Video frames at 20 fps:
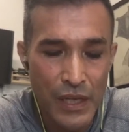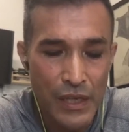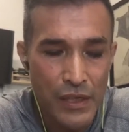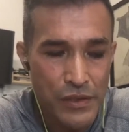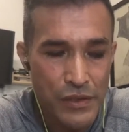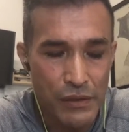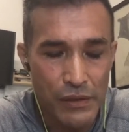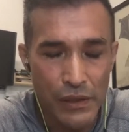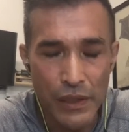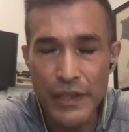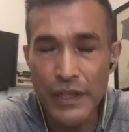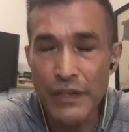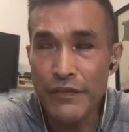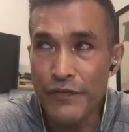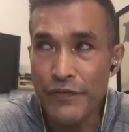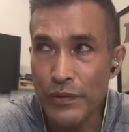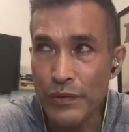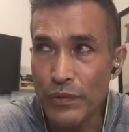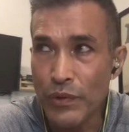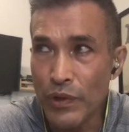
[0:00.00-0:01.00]
So looking
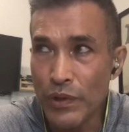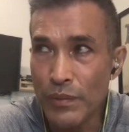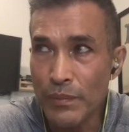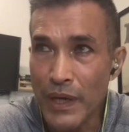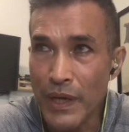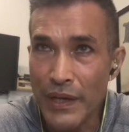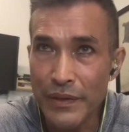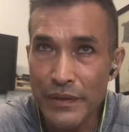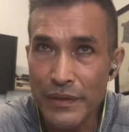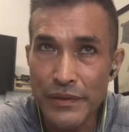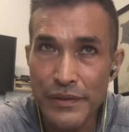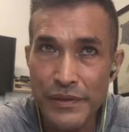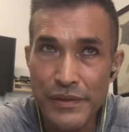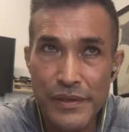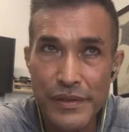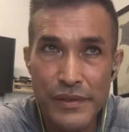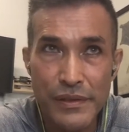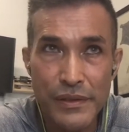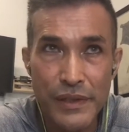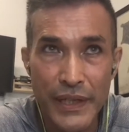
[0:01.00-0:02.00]
for role
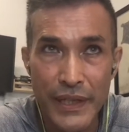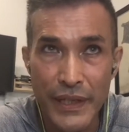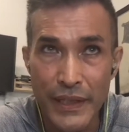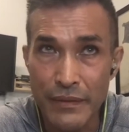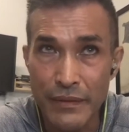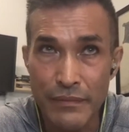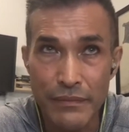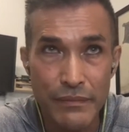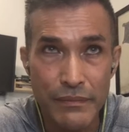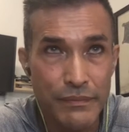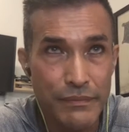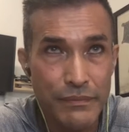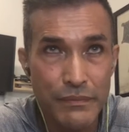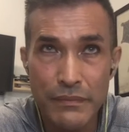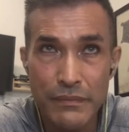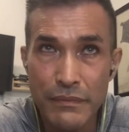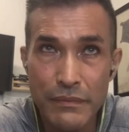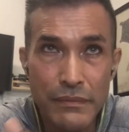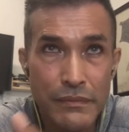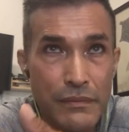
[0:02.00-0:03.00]
models in
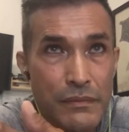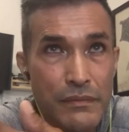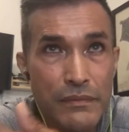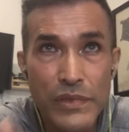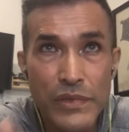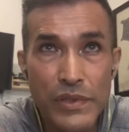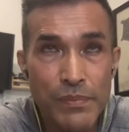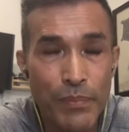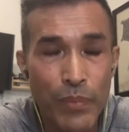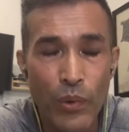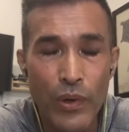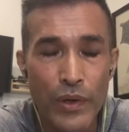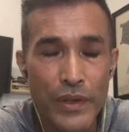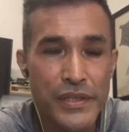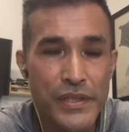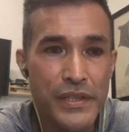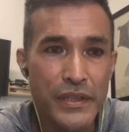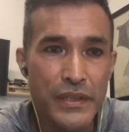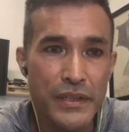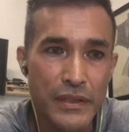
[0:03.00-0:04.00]

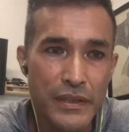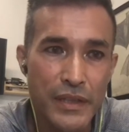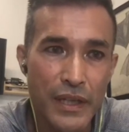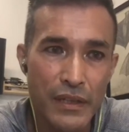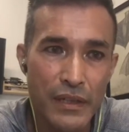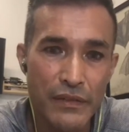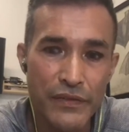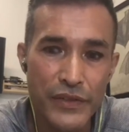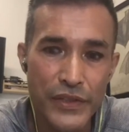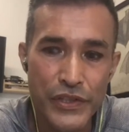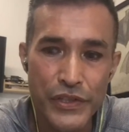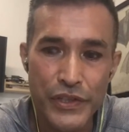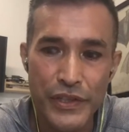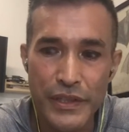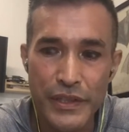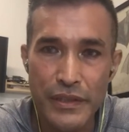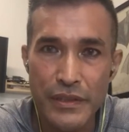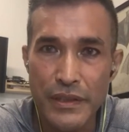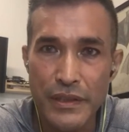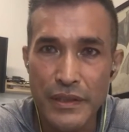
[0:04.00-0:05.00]
sports and in
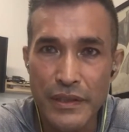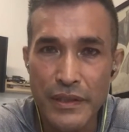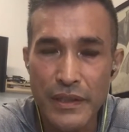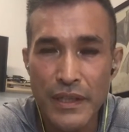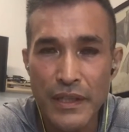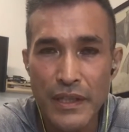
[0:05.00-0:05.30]
television and